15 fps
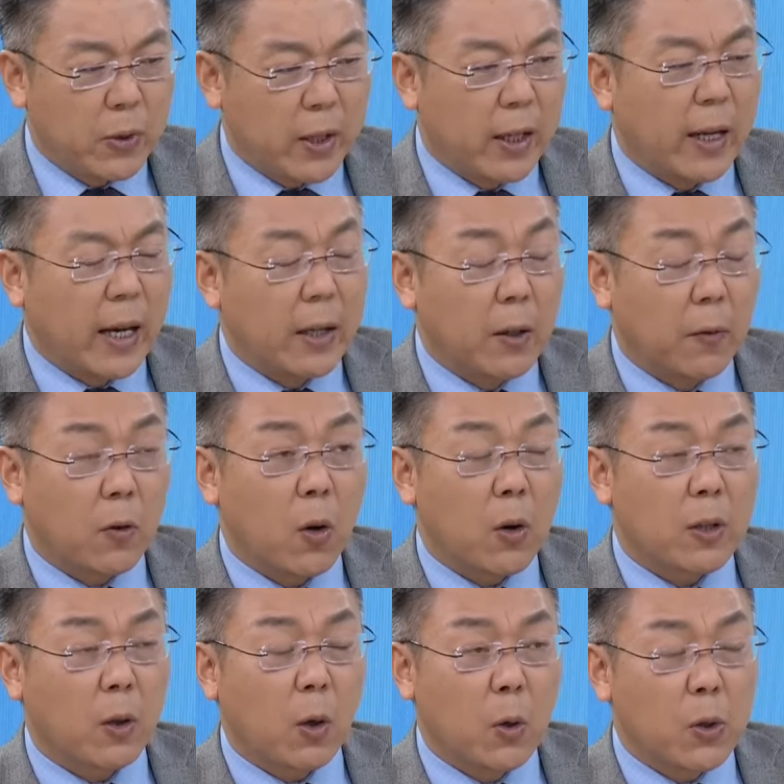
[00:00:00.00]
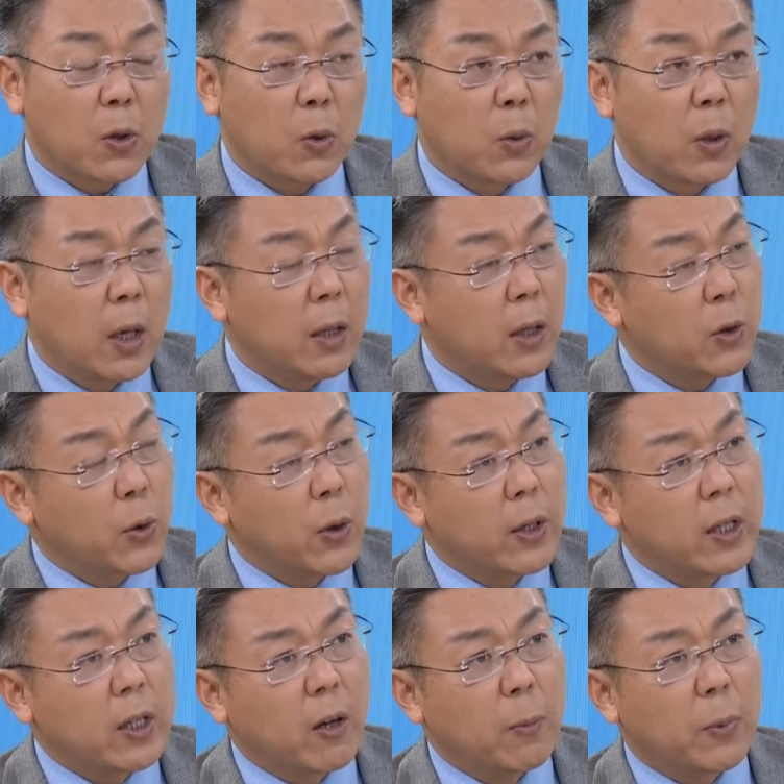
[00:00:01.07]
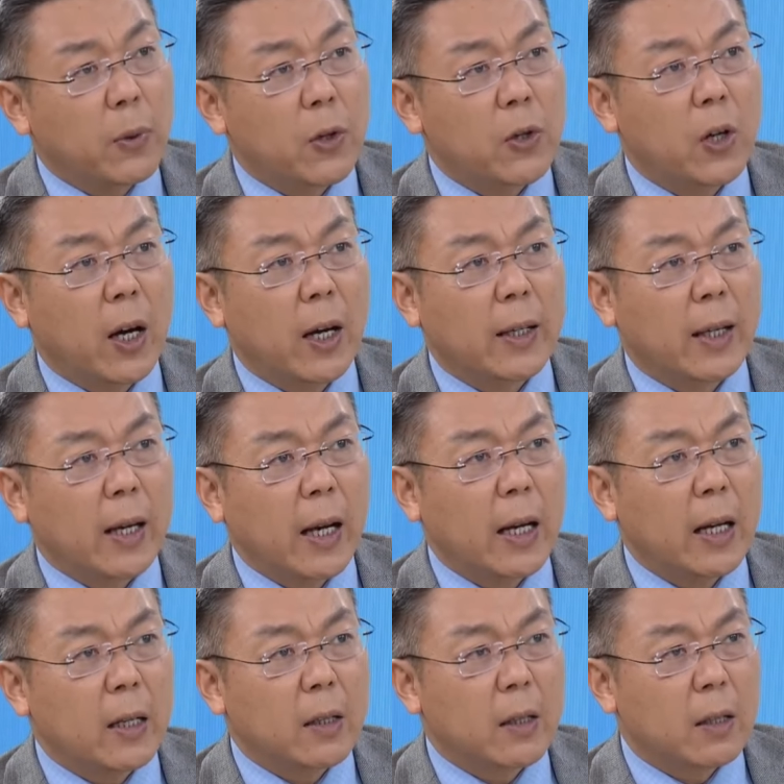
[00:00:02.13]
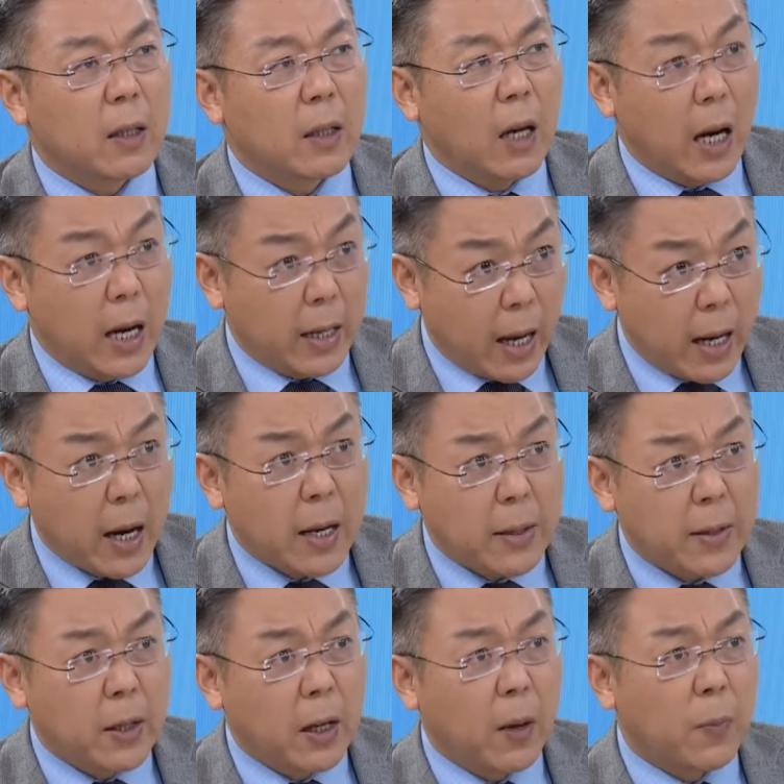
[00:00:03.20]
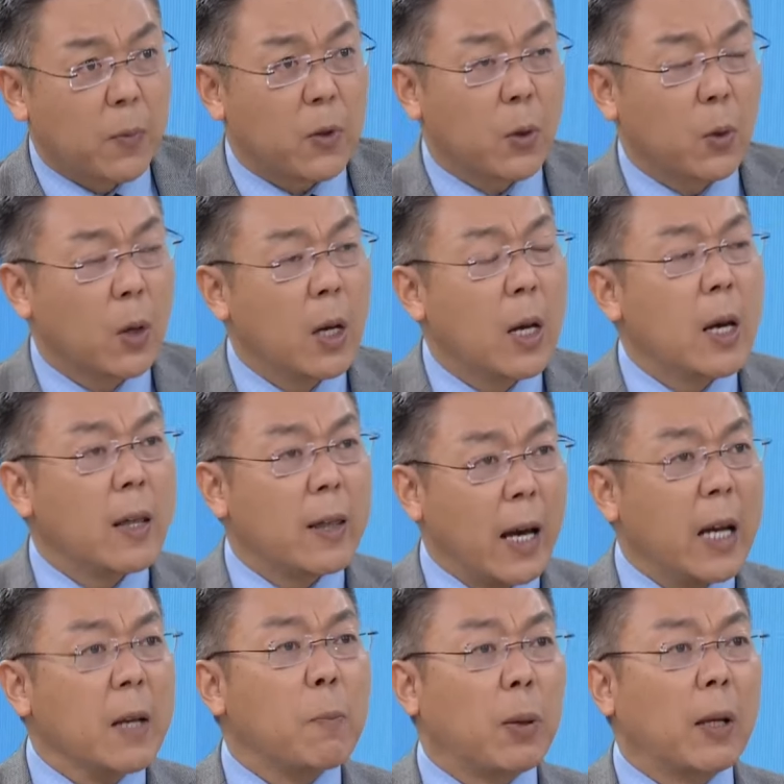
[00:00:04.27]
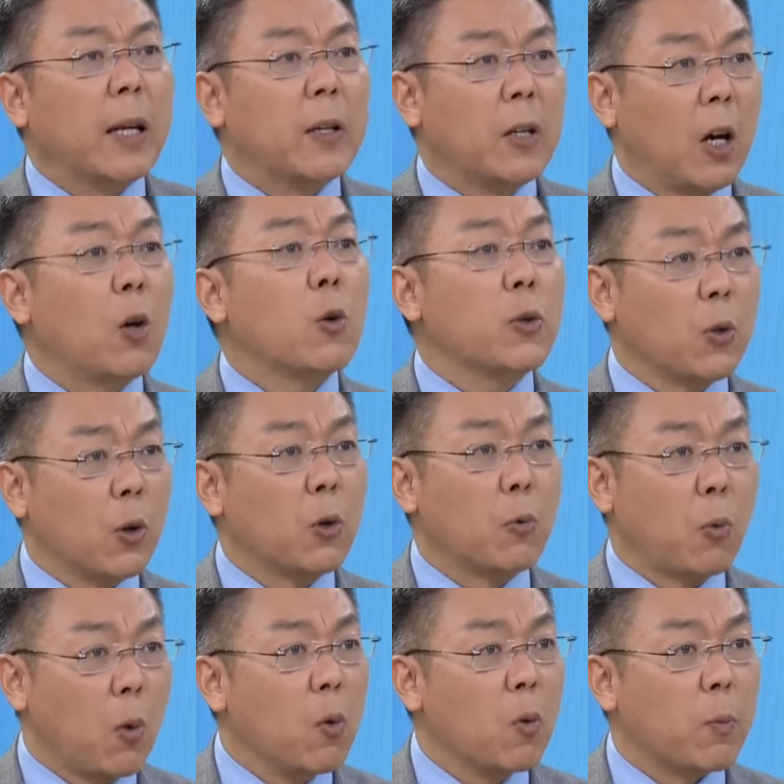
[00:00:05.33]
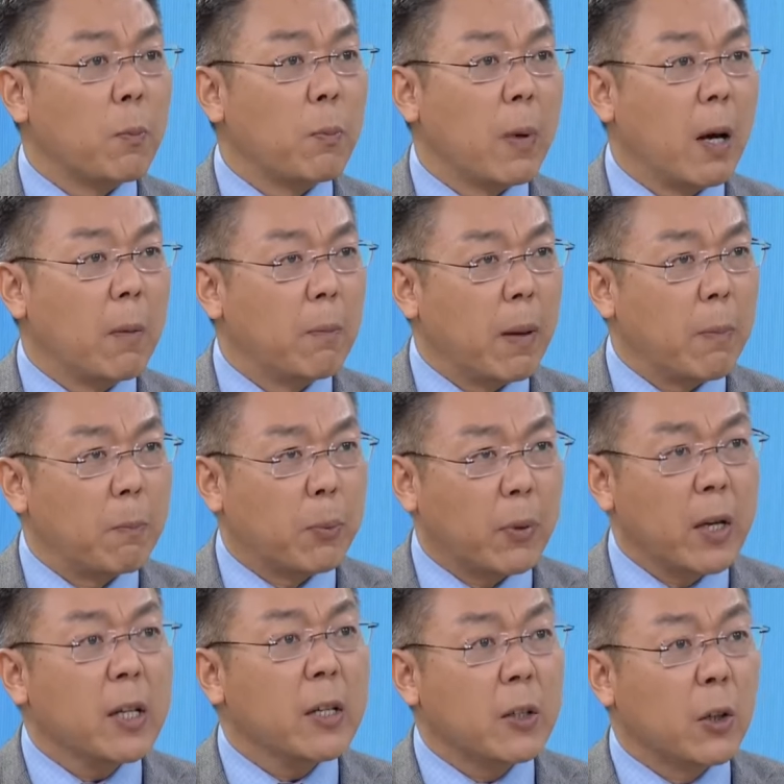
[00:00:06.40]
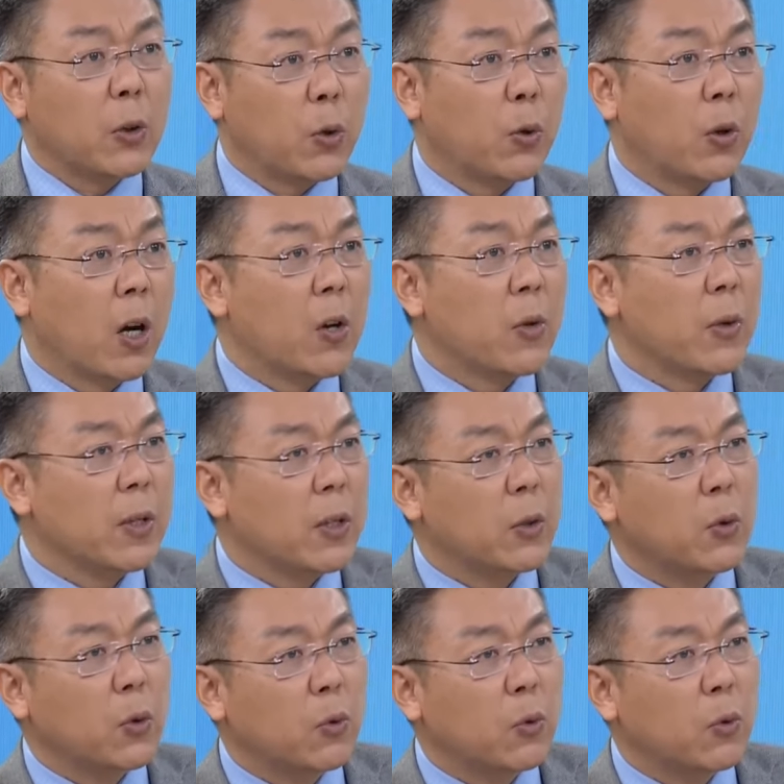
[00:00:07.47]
Zealand, of course, also the trade deal between China and ASEAN. So that played also a role by bringing the two countries to